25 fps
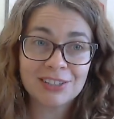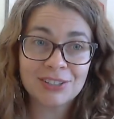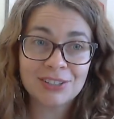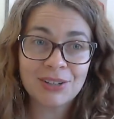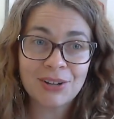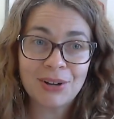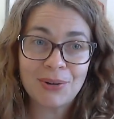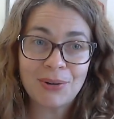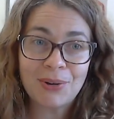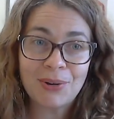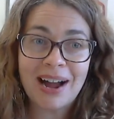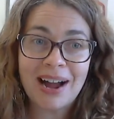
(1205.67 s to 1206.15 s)

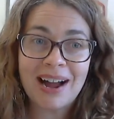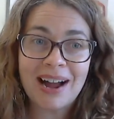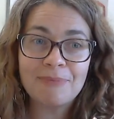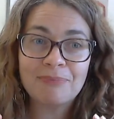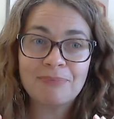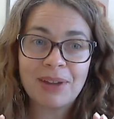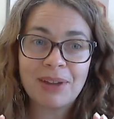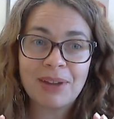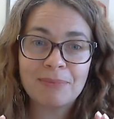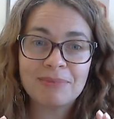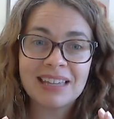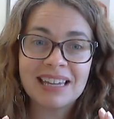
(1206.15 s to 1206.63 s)
So
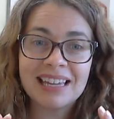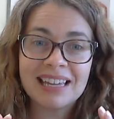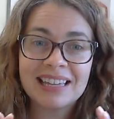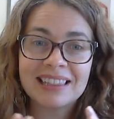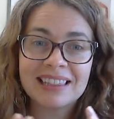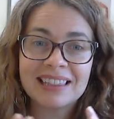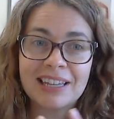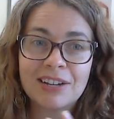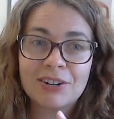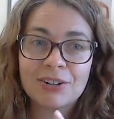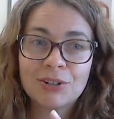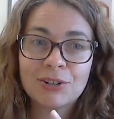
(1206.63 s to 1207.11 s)
I'm
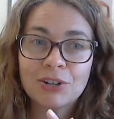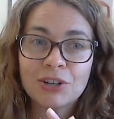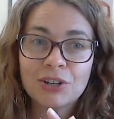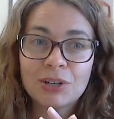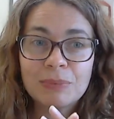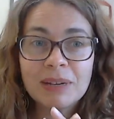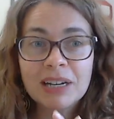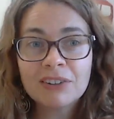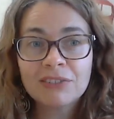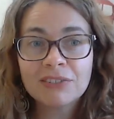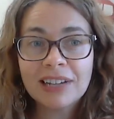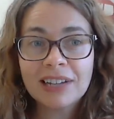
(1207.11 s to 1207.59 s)
thinking there could
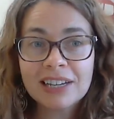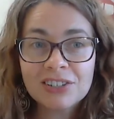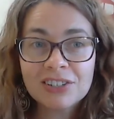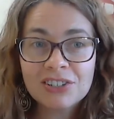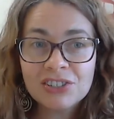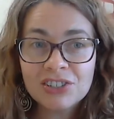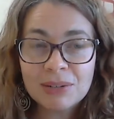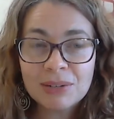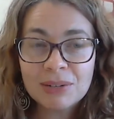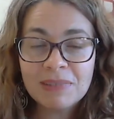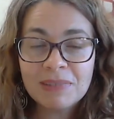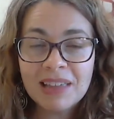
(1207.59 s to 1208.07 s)
be a
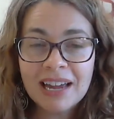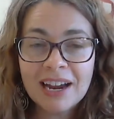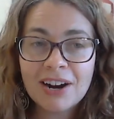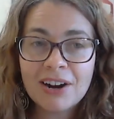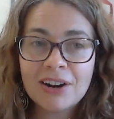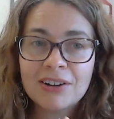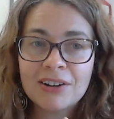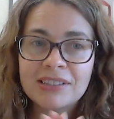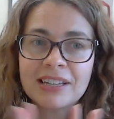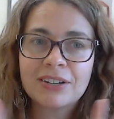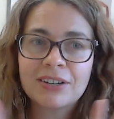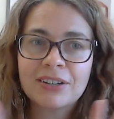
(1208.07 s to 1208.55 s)
relationship
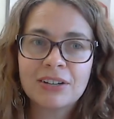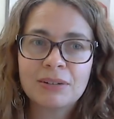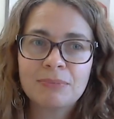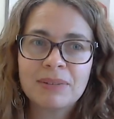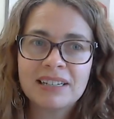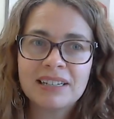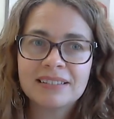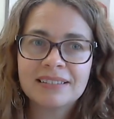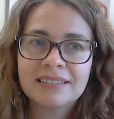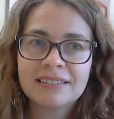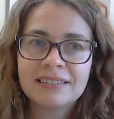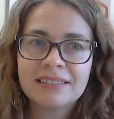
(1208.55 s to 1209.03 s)
there, or they could
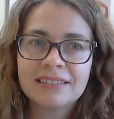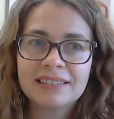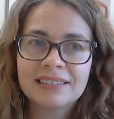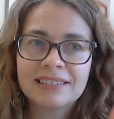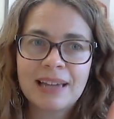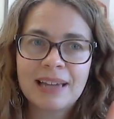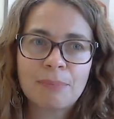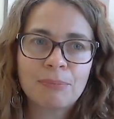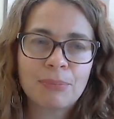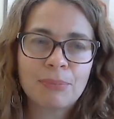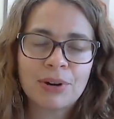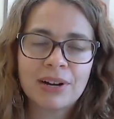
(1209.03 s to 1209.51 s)
be
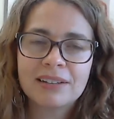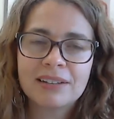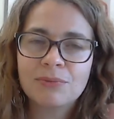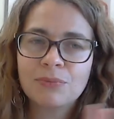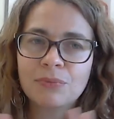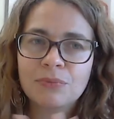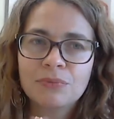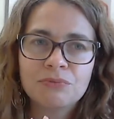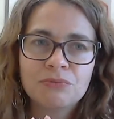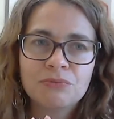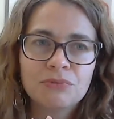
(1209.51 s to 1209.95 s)
separate.